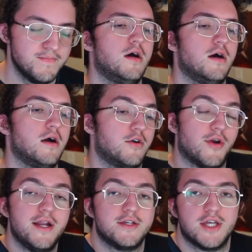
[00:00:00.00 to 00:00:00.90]
A
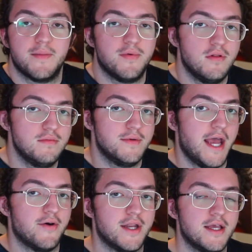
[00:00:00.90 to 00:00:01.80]
great example
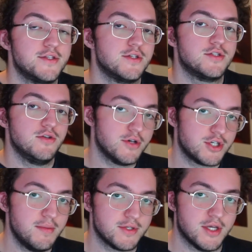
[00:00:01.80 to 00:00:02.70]
nowadays is
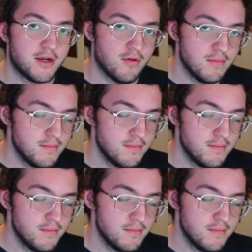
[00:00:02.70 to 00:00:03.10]
Tsukushima Cycle.